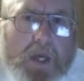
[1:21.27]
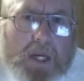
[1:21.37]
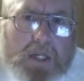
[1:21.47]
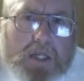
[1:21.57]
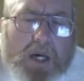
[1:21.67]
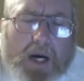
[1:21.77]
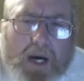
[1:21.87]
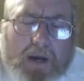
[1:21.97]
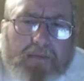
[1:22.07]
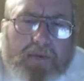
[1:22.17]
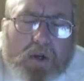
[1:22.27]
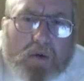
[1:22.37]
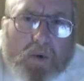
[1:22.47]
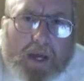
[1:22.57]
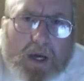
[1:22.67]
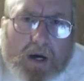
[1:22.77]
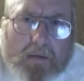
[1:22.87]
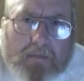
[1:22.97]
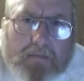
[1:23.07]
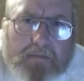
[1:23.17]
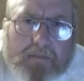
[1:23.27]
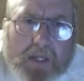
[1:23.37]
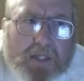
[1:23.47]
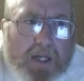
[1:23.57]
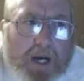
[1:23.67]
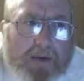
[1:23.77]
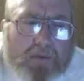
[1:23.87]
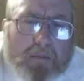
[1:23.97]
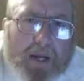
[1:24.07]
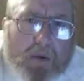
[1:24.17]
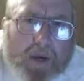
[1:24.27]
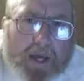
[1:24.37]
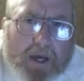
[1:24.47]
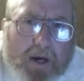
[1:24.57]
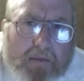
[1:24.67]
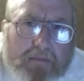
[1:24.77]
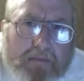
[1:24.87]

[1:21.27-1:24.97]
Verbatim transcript: It's time for you to wake up. It's time for me to wake up.